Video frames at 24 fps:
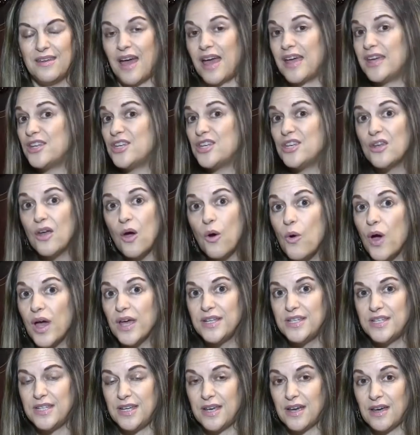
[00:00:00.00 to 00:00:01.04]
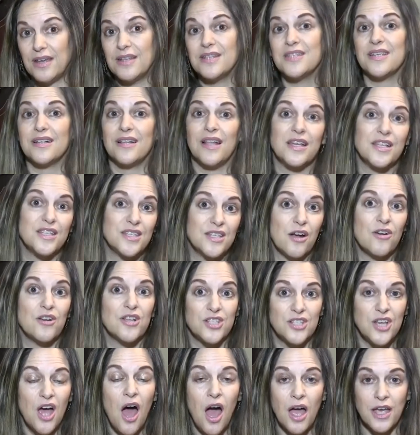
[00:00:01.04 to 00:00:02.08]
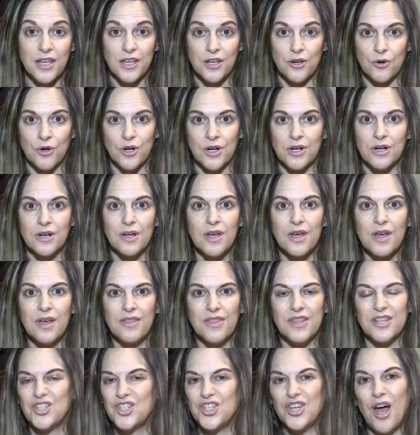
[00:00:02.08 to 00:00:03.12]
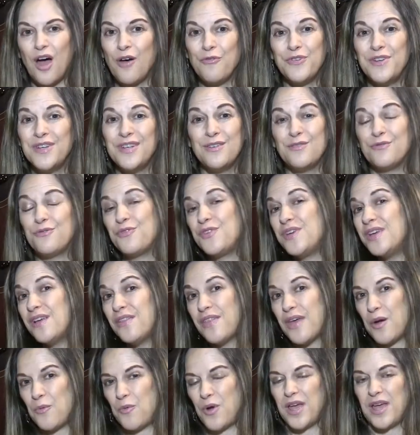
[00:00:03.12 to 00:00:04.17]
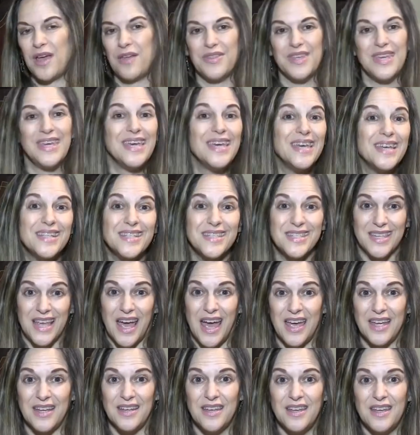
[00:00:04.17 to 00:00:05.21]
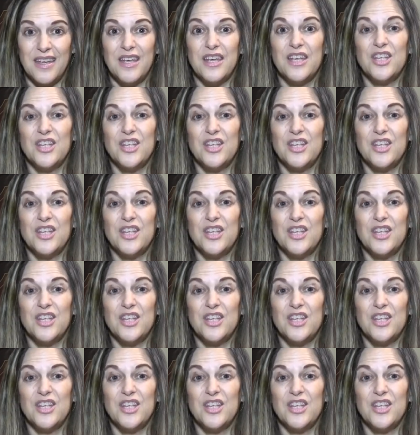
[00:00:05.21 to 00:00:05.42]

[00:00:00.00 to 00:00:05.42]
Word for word: I had no idea until I started talking to her that she often didn't feel that way on the inside.